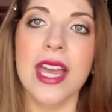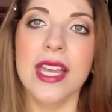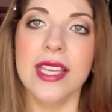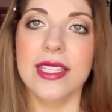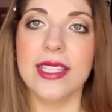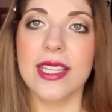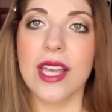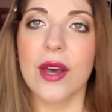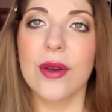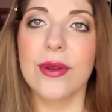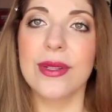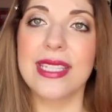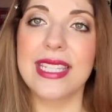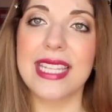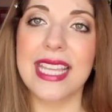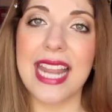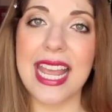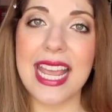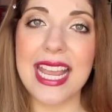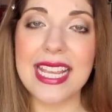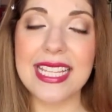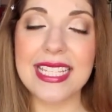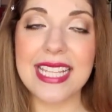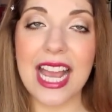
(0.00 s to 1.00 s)
So
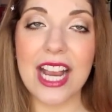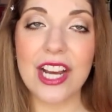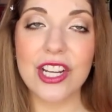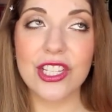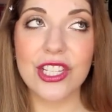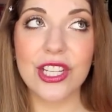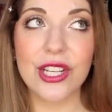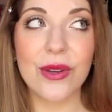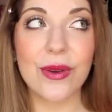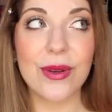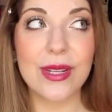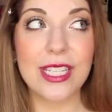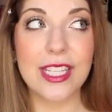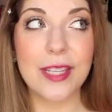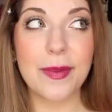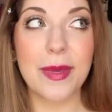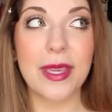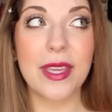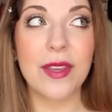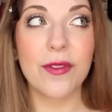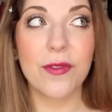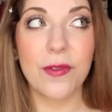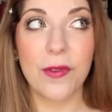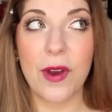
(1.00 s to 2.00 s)
today is actually going to
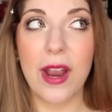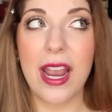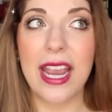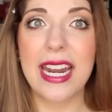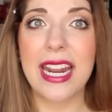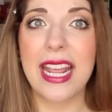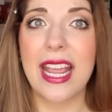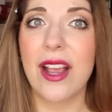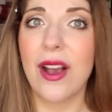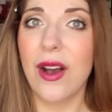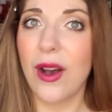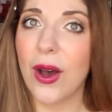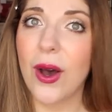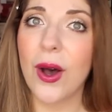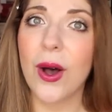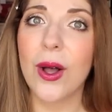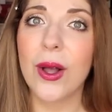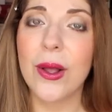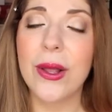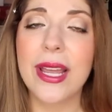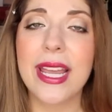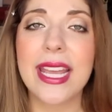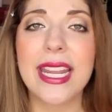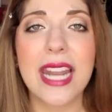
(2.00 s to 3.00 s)
be Friday
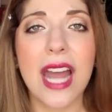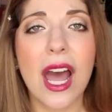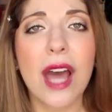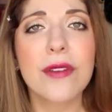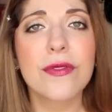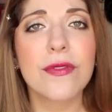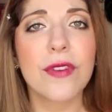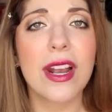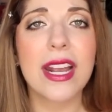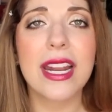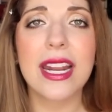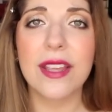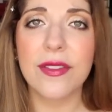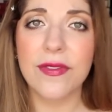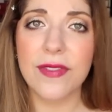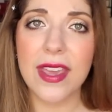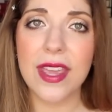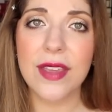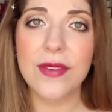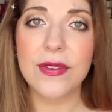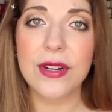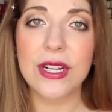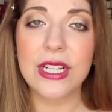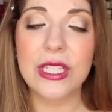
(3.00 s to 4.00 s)
haul and not Friday
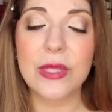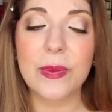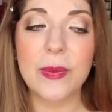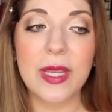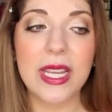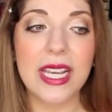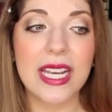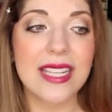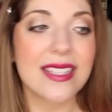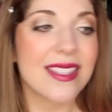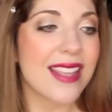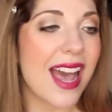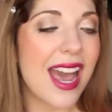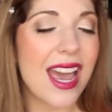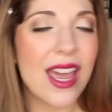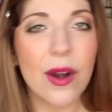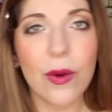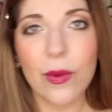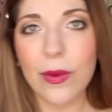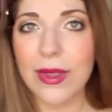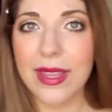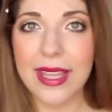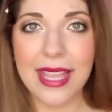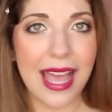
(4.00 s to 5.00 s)
Favorites because I
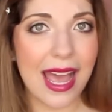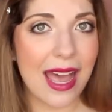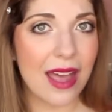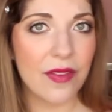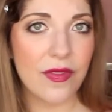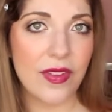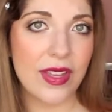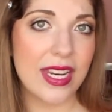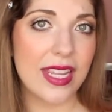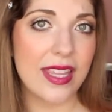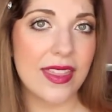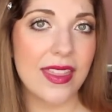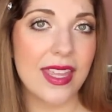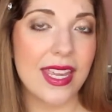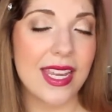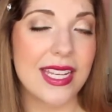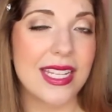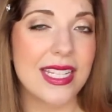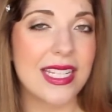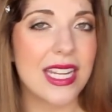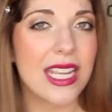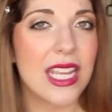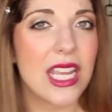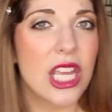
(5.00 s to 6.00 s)
don't really have
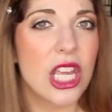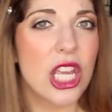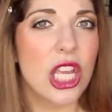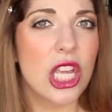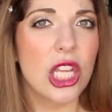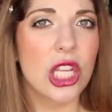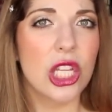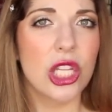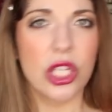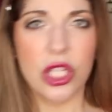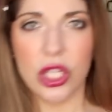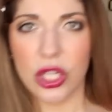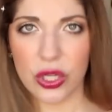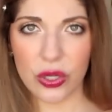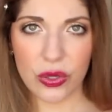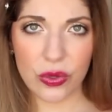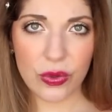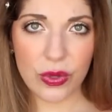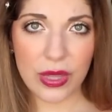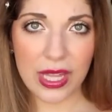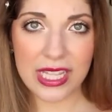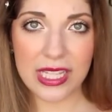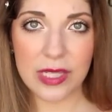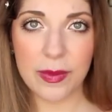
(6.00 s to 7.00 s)
anything
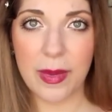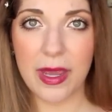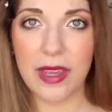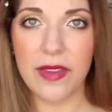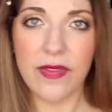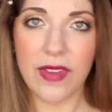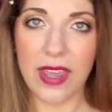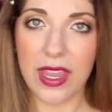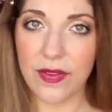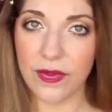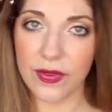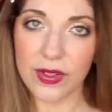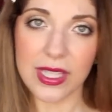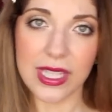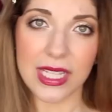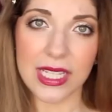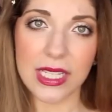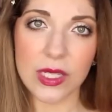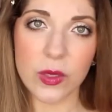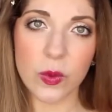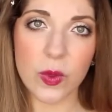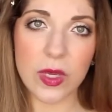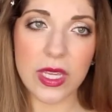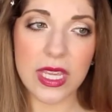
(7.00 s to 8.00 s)
new that's my favorite
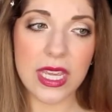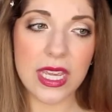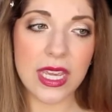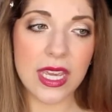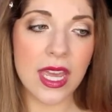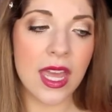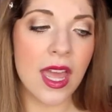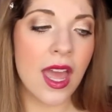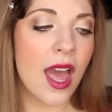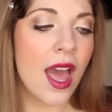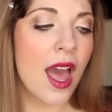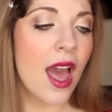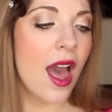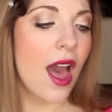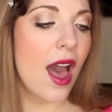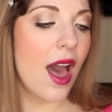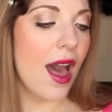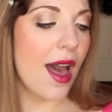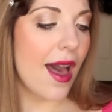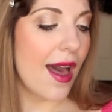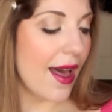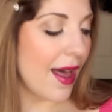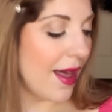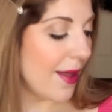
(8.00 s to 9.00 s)
this week.
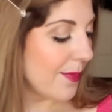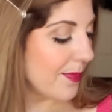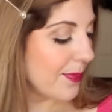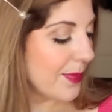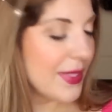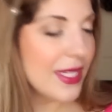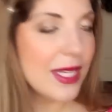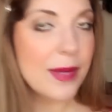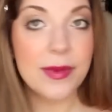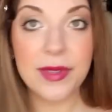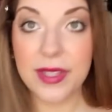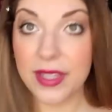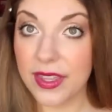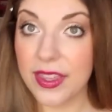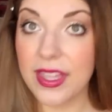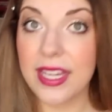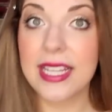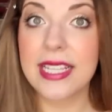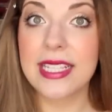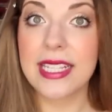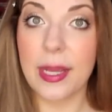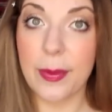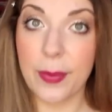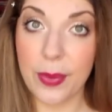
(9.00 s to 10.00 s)
Some of the
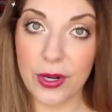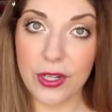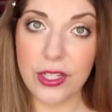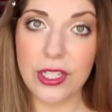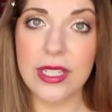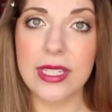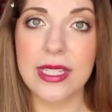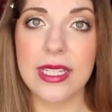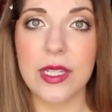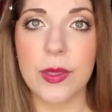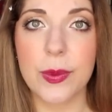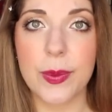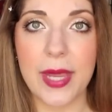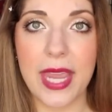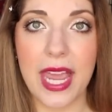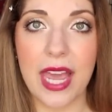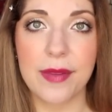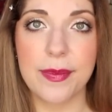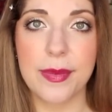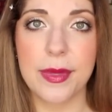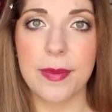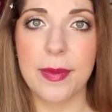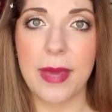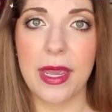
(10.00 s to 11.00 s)
things I purchased this week
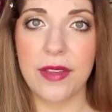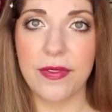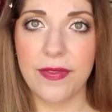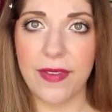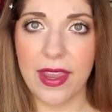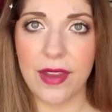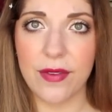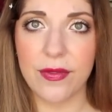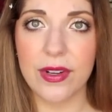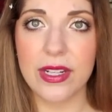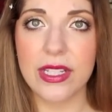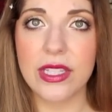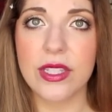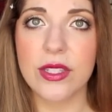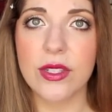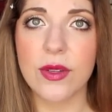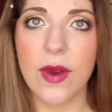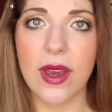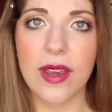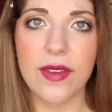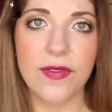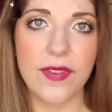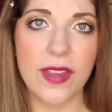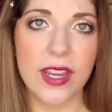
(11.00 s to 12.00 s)
have been my favorites, so
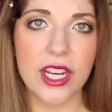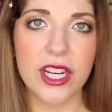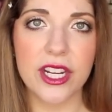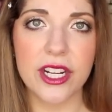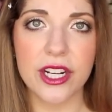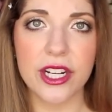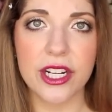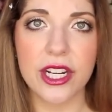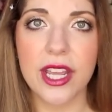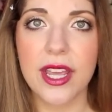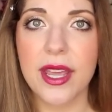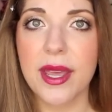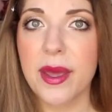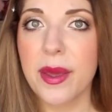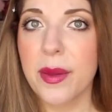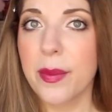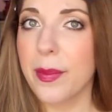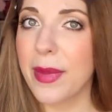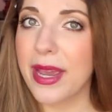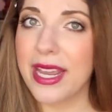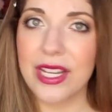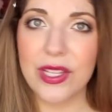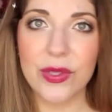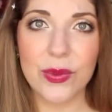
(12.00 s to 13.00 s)
I figured
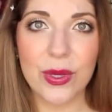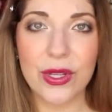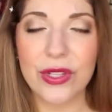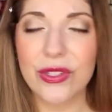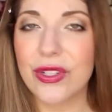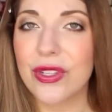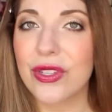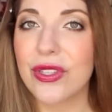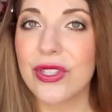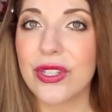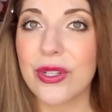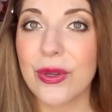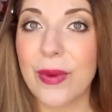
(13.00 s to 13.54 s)
might as well just